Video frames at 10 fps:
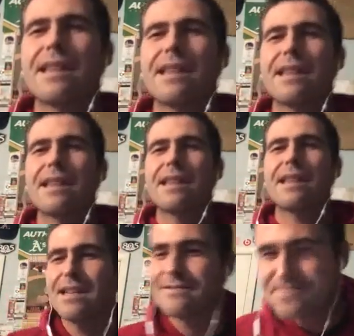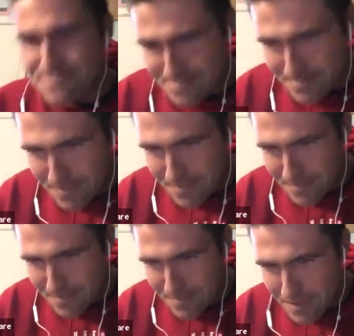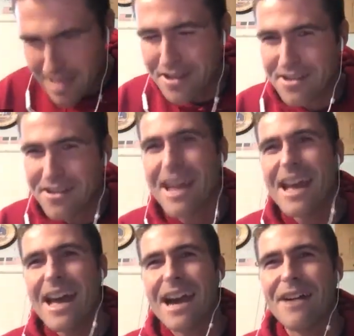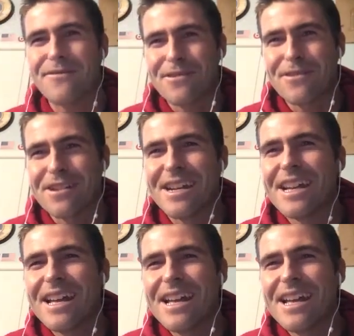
that is also out for